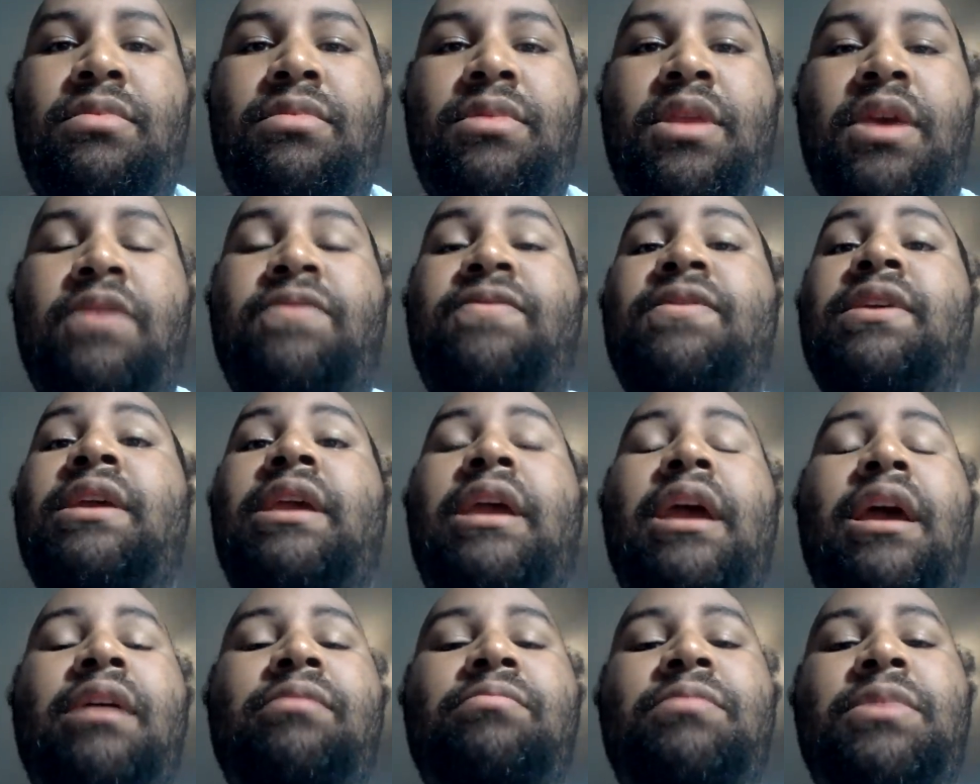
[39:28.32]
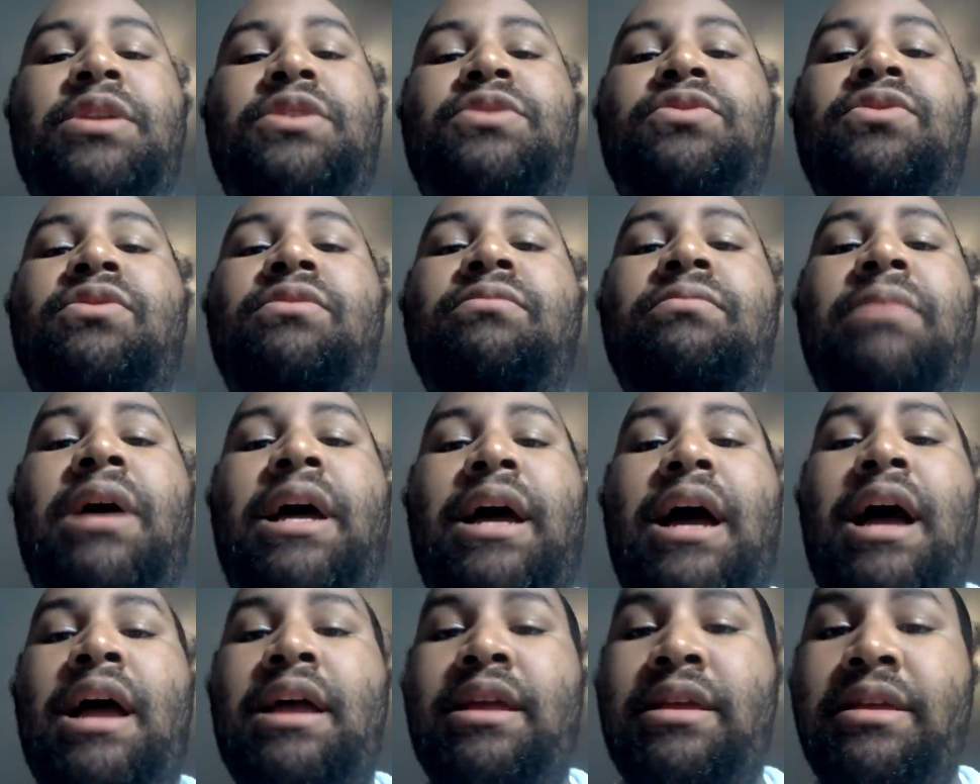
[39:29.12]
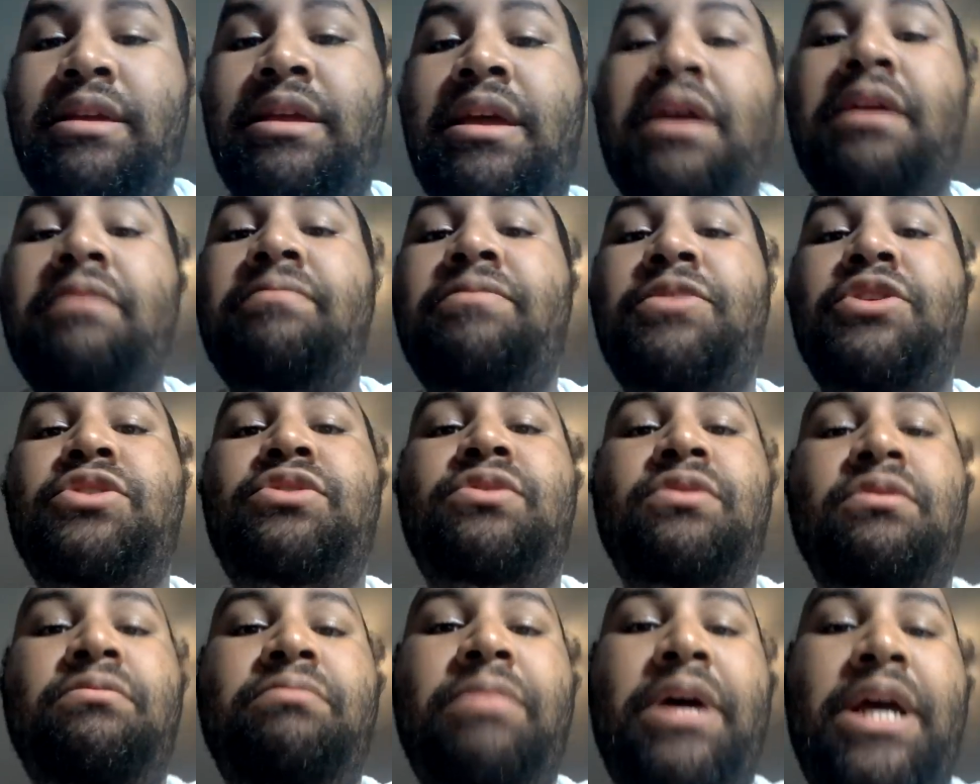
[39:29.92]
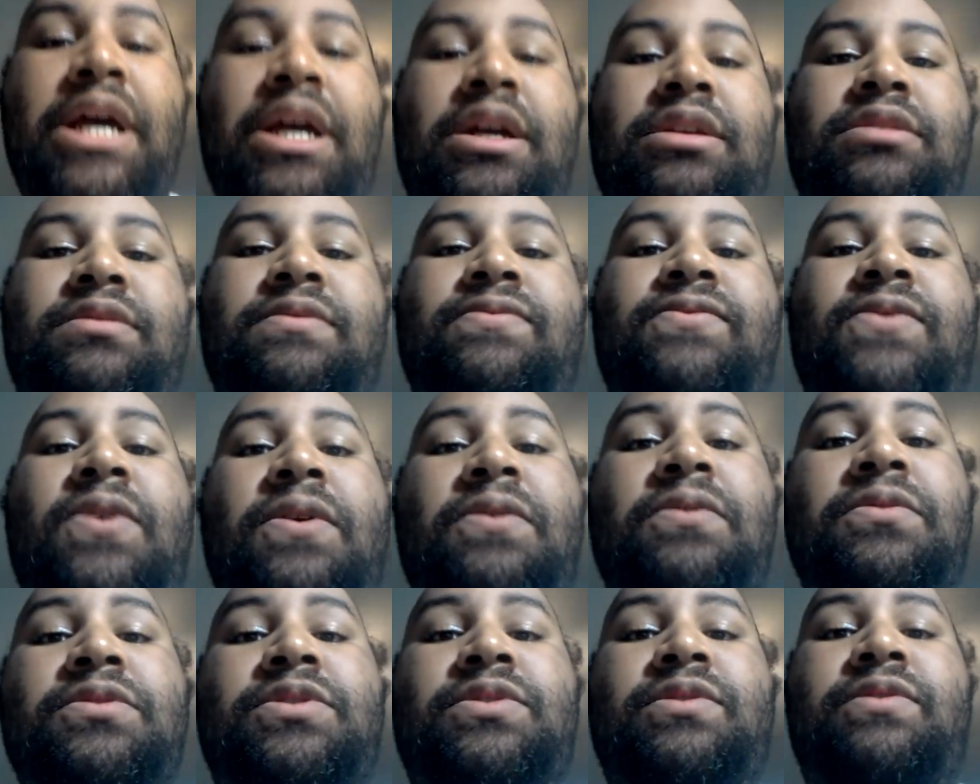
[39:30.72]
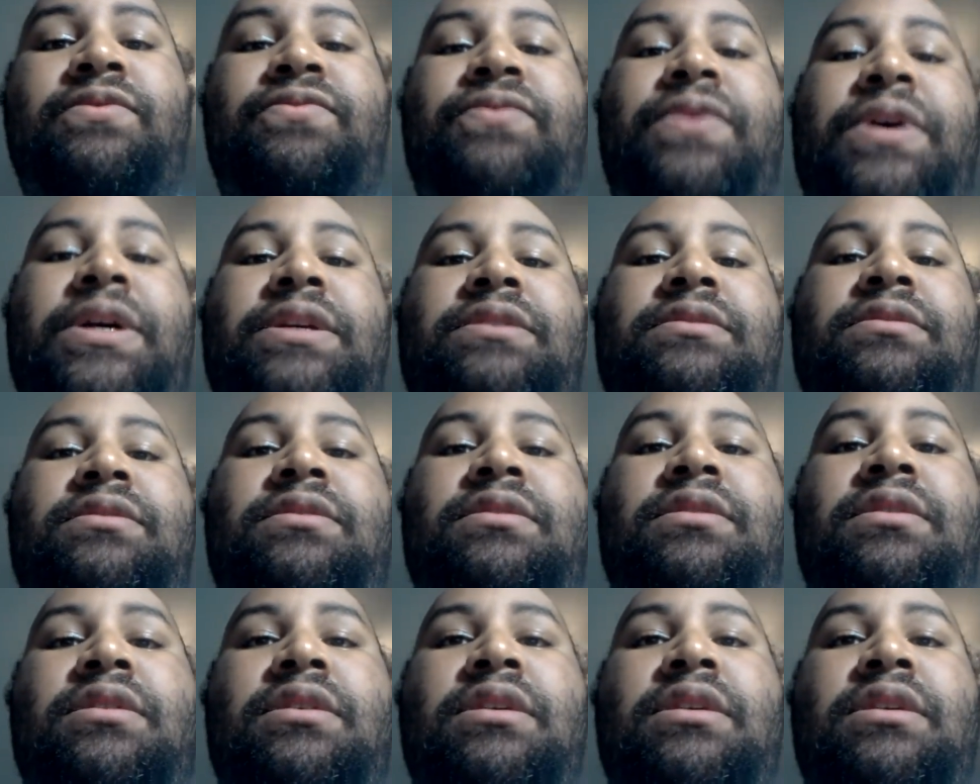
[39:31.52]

If he gave me two bags of gold to invest,